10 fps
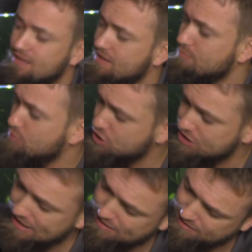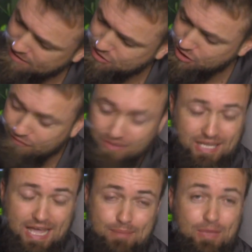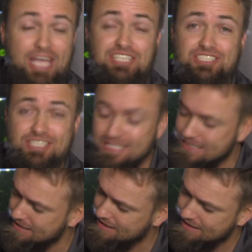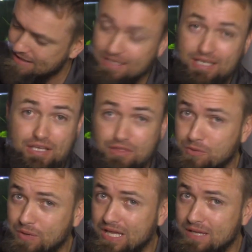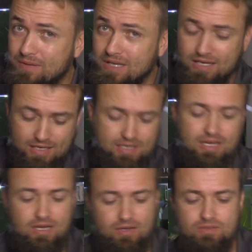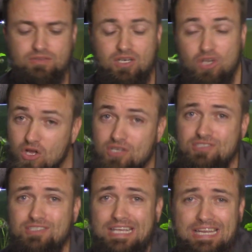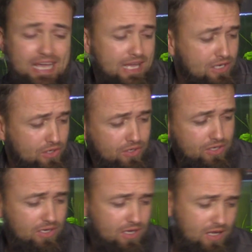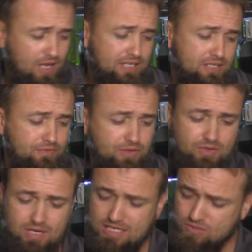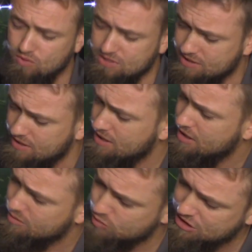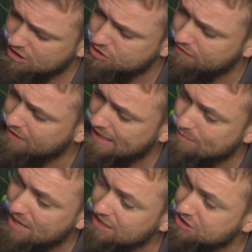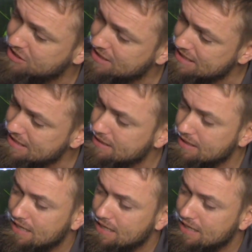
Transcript: the Bushnell Trophy Cam HD E3. Now, the last in-hand look I did for you guys was the Bushnell Trophy Cam HD,